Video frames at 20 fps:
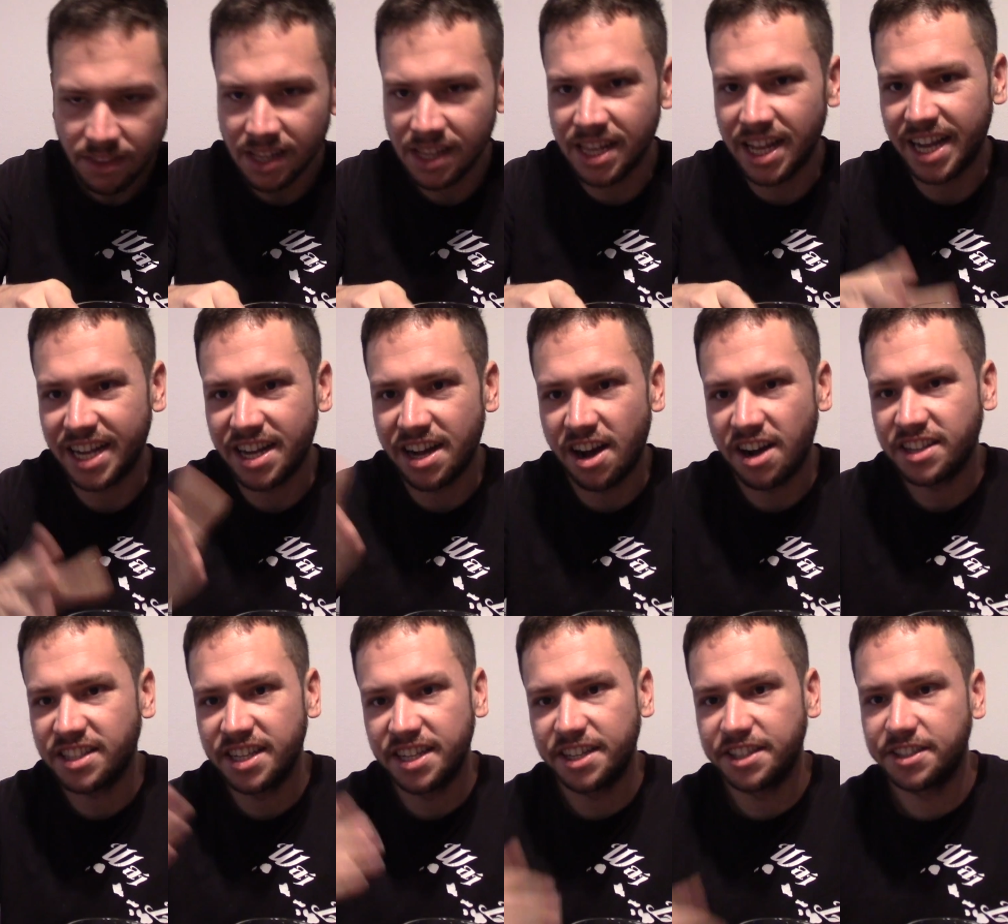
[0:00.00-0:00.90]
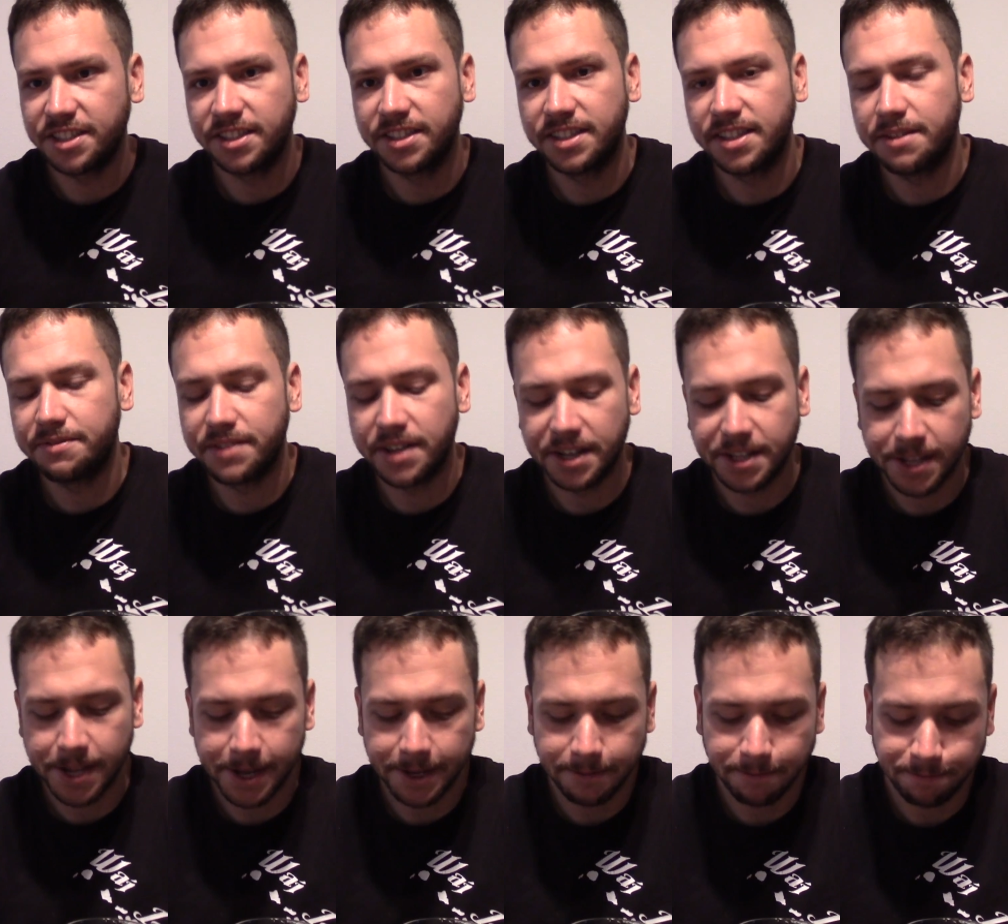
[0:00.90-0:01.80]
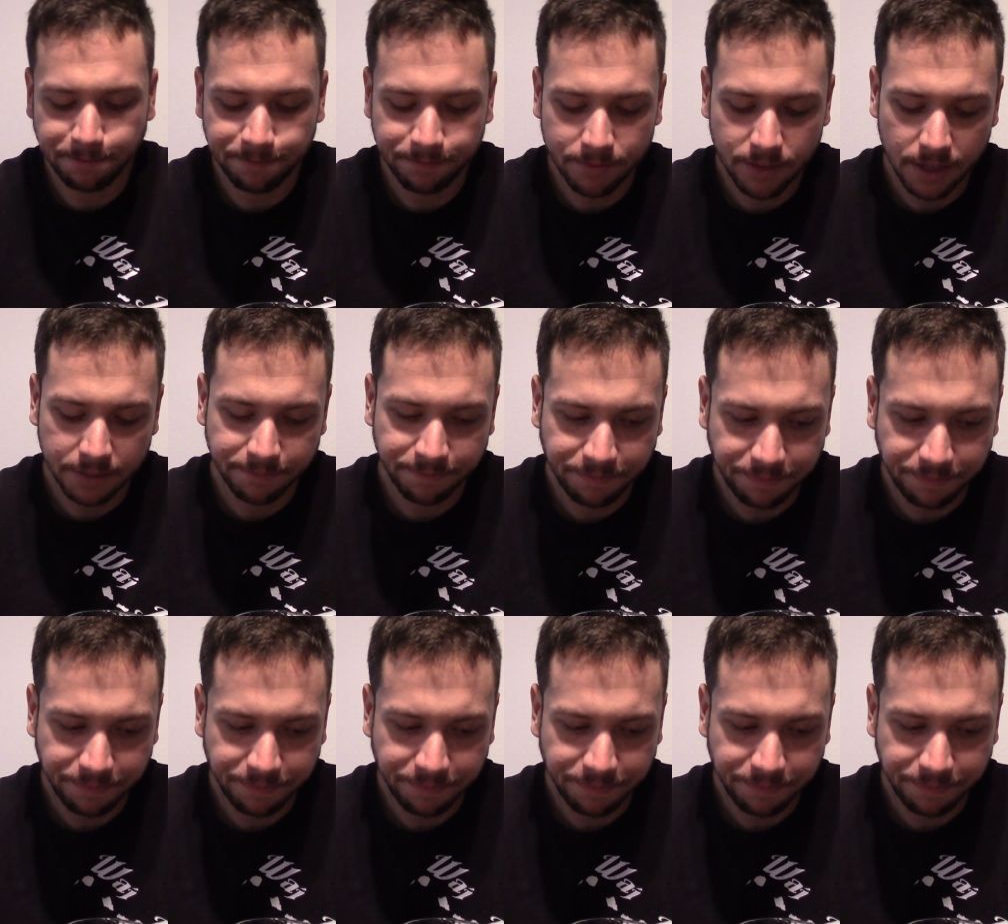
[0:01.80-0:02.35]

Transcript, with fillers: Like cocktails and stuff like that.